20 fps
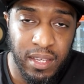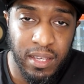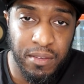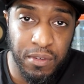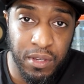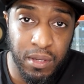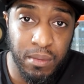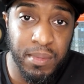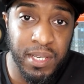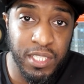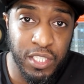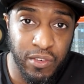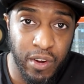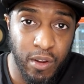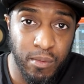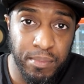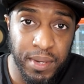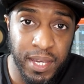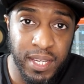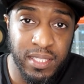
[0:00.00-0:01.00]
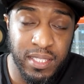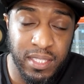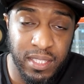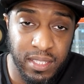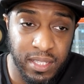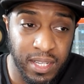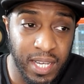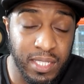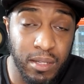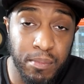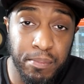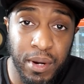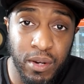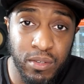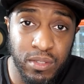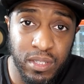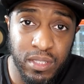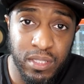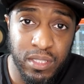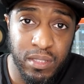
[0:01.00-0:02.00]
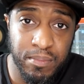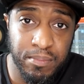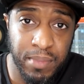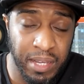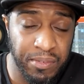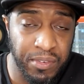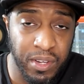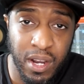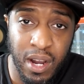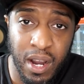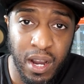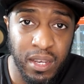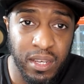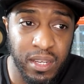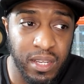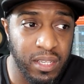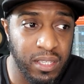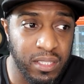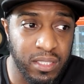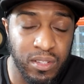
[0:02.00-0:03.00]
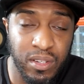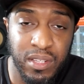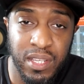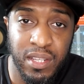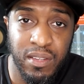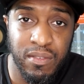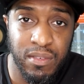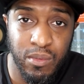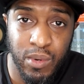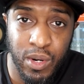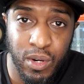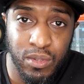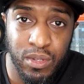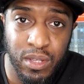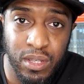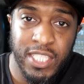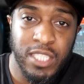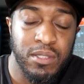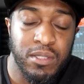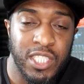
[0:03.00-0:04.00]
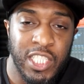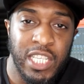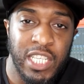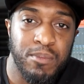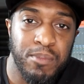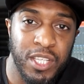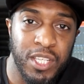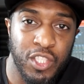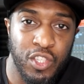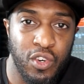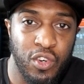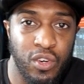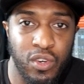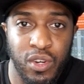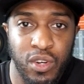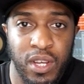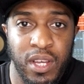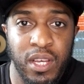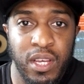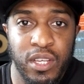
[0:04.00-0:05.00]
If you can mix your own beats, that's a bonus. But if you can't, it's not the end of the world. It just means you're